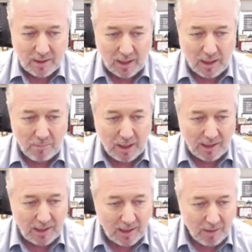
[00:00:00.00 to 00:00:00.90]

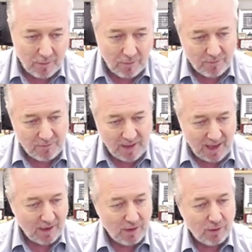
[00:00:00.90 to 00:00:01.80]
Maria
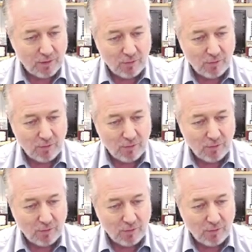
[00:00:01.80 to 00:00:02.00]
Vieco.